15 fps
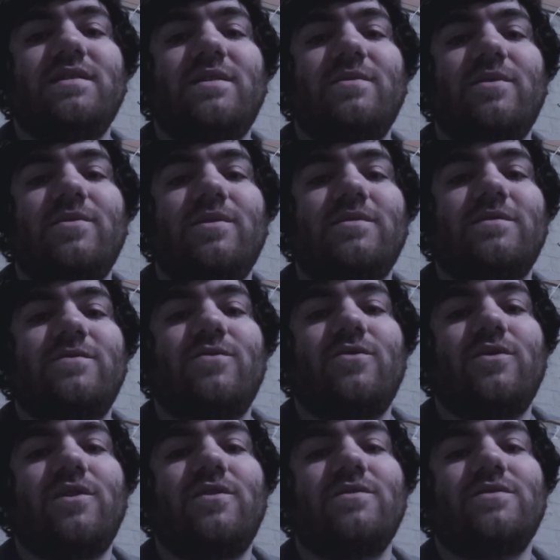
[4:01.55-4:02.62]
I remember I was
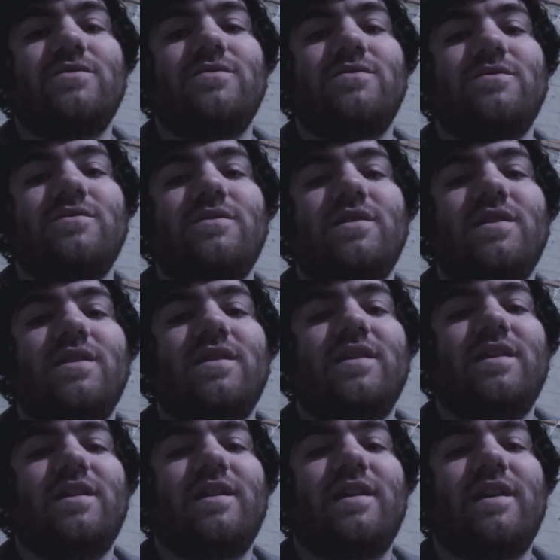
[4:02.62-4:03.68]
4 years old.
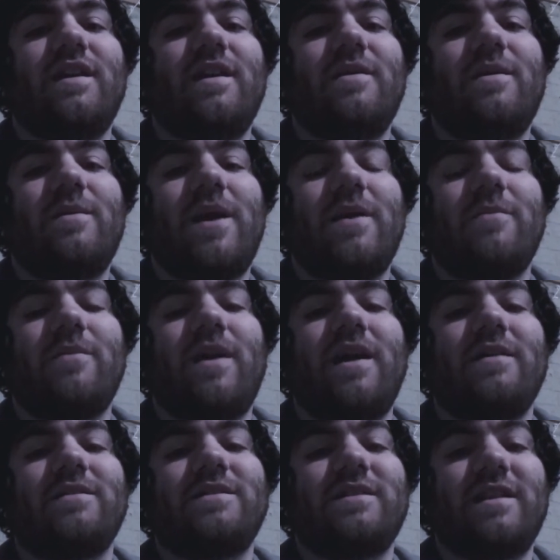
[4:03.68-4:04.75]
I